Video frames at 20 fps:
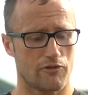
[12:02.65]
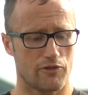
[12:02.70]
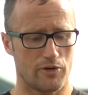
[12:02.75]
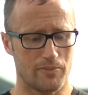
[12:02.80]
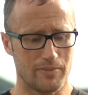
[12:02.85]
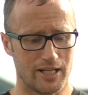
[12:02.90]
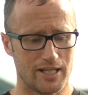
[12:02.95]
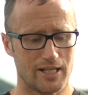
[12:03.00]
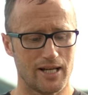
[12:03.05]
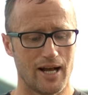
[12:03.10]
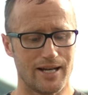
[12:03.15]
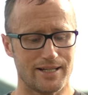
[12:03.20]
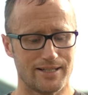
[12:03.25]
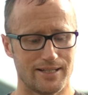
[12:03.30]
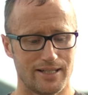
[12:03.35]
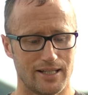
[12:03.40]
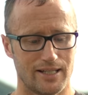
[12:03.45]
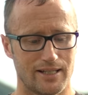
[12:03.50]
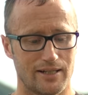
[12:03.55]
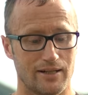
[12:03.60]
For me, I
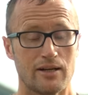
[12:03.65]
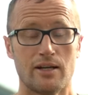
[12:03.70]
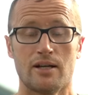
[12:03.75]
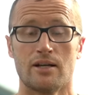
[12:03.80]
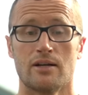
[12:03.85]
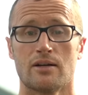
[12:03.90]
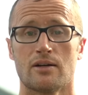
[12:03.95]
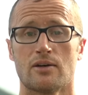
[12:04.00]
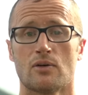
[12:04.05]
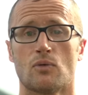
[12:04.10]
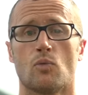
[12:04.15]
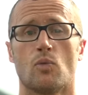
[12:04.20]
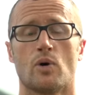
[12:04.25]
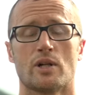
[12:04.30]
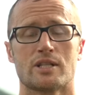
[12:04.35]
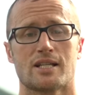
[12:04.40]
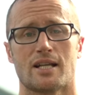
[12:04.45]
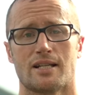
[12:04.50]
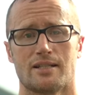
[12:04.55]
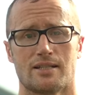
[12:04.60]
did.
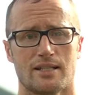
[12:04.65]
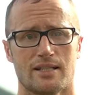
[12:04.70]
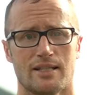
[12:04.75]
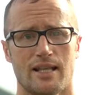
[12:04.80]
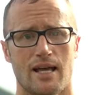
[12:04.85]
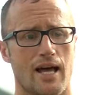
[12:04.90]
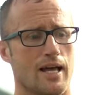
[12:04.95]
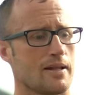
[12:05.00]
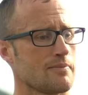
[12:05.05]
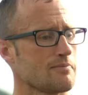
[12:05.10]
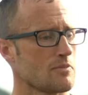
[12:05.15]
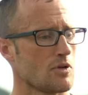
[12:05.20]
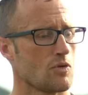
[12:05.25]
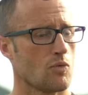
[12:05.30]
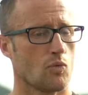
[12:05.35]
Once I did that,